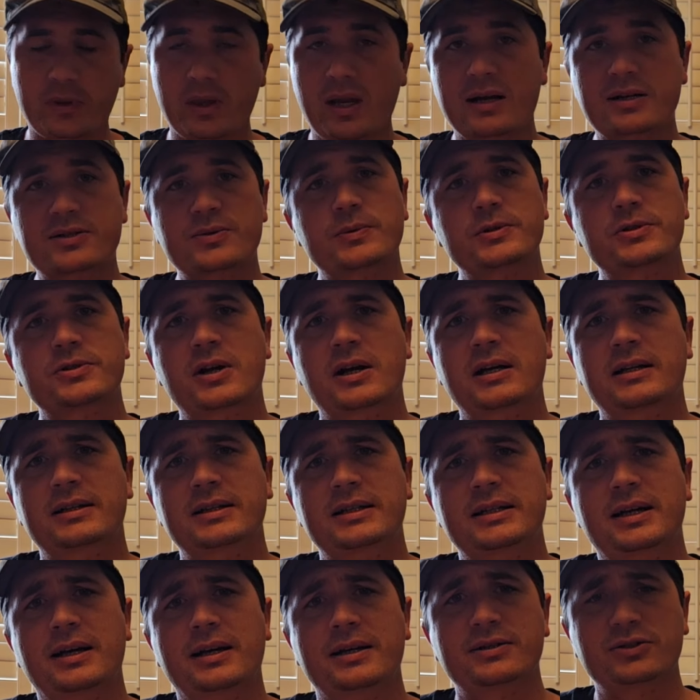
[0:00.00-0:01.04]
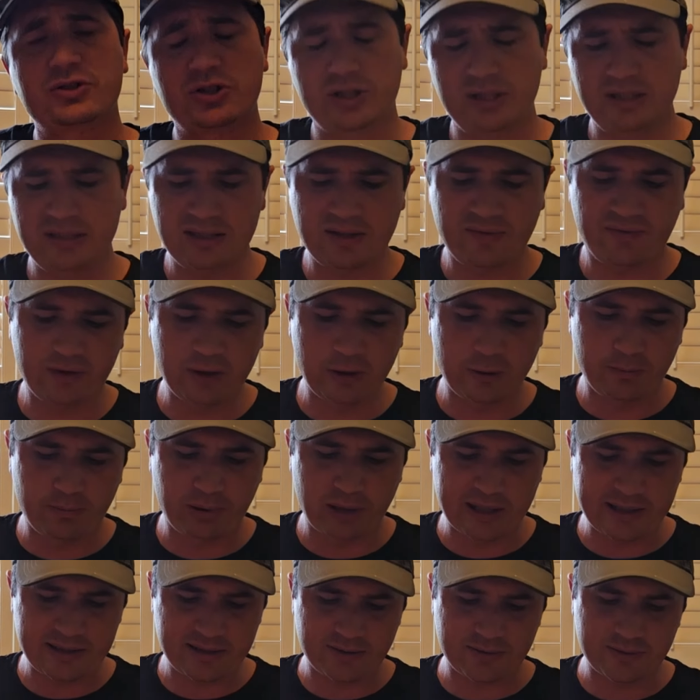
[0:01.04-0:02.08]
Next we'll try the cheese-filled
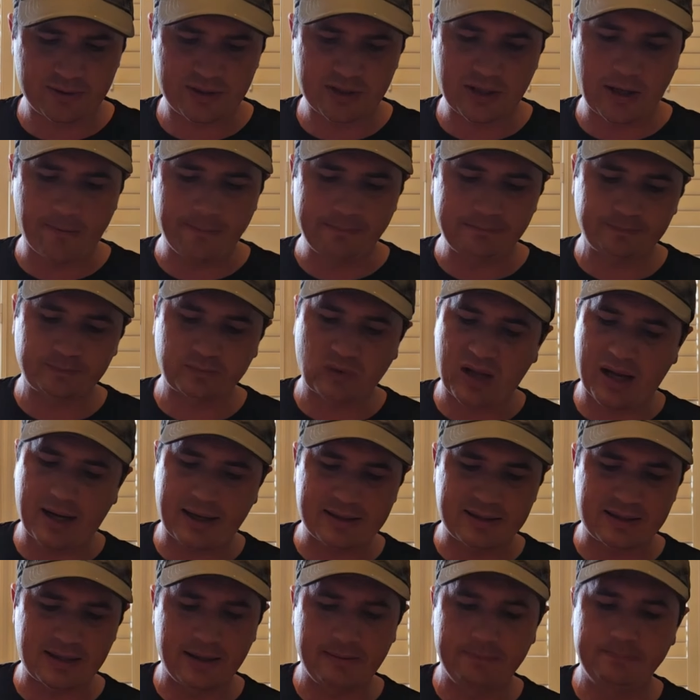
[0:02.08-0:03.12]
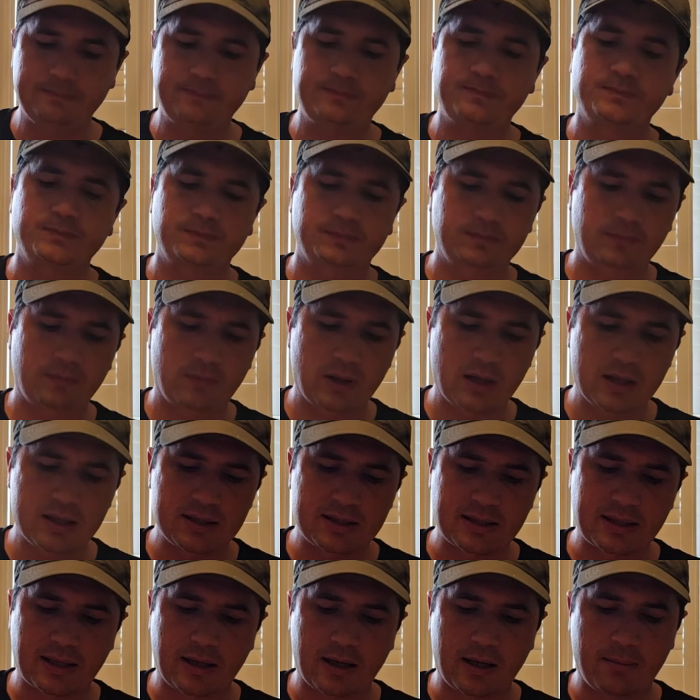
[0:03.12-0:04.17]
pretzels. So, like I said,
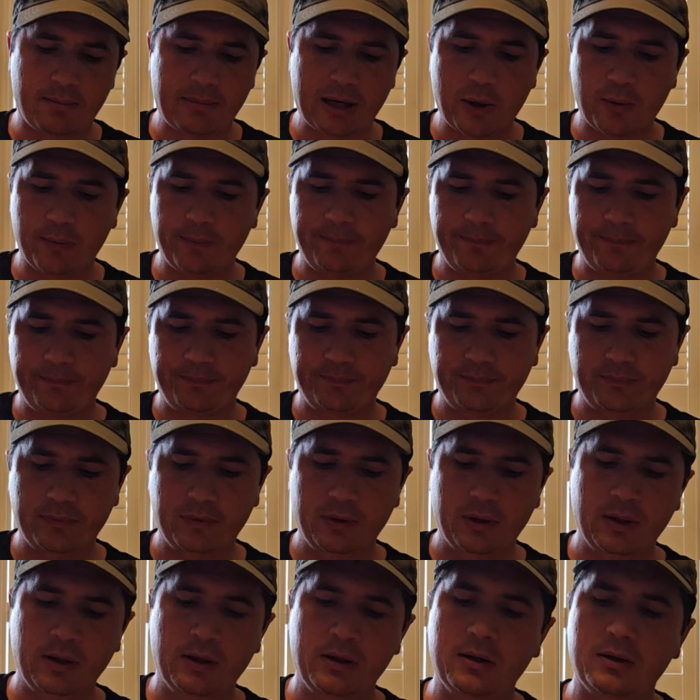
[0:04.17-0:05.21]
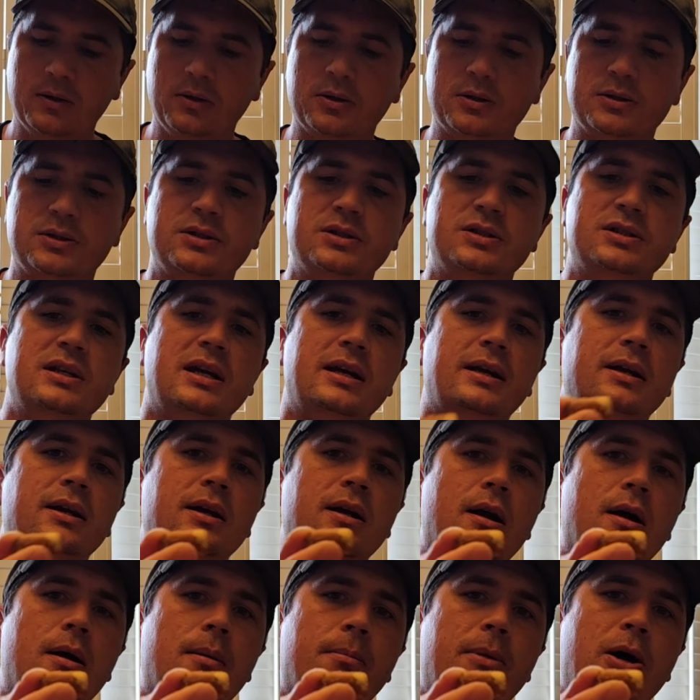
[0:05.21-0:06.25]
it's a combo. Looks just like a
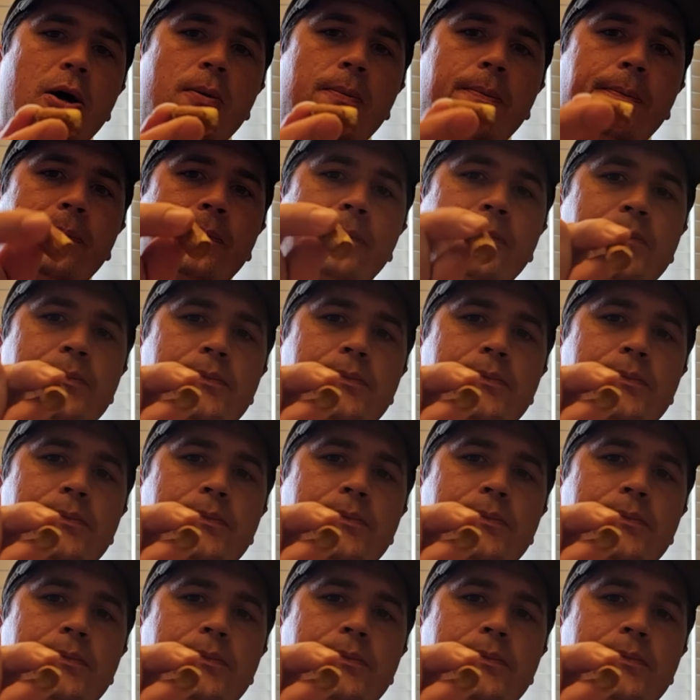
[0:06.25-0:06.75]
combo.